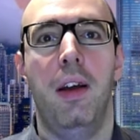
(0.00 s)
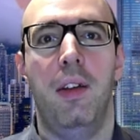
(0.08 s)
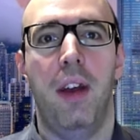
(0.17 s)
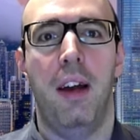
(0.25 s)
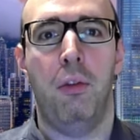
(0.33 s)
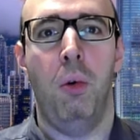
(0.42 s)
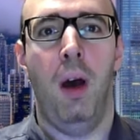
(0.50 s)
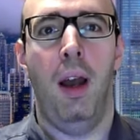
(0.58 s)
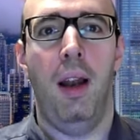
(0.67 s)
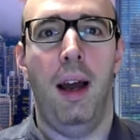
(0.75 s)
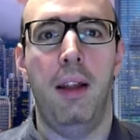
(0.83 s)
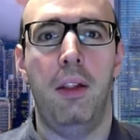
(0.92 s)
just to
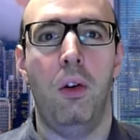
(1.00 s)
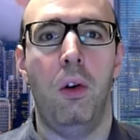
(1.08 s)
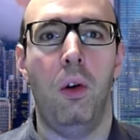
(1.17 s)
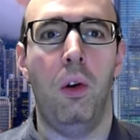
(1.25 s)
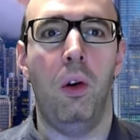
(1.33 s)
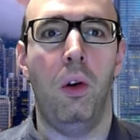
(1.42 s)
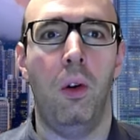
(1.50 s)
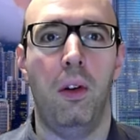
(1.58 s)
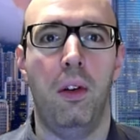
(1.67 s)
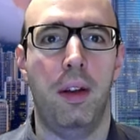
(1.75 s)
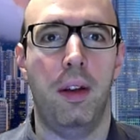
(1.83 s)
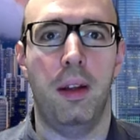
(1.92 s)
highlight Hong
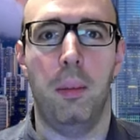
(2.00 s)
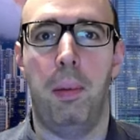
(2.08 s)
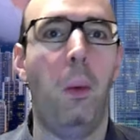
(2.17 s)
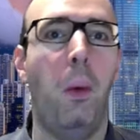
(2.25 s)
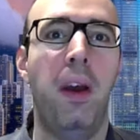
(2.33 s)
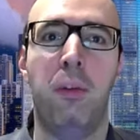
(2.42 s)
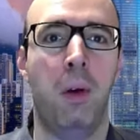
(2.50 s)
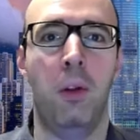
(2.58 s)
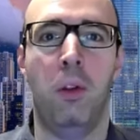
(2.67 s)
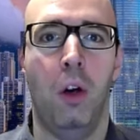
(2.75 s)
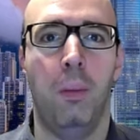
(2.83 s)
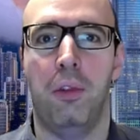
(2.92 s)
Kong's uh, prowess when
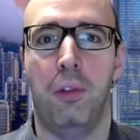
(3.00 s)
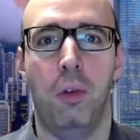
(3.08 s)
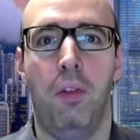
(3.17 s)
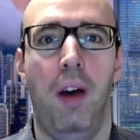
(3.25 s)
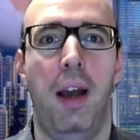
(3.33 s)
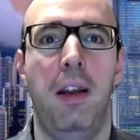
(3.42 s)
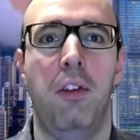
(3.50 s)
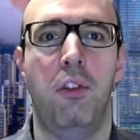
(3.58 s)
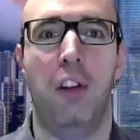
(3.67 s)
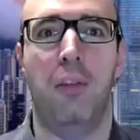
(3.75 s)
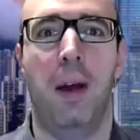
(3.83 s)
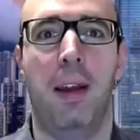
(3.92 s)
it comes to finance or
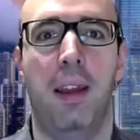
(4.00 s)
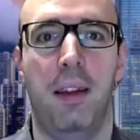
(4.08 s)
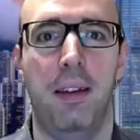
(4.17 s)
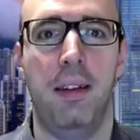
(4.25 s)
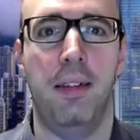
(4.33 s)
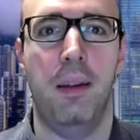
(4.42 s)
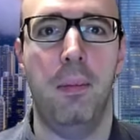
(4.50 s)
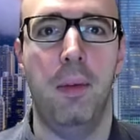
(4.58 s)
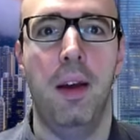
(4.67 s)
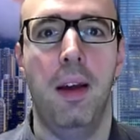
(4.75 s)
its banking system,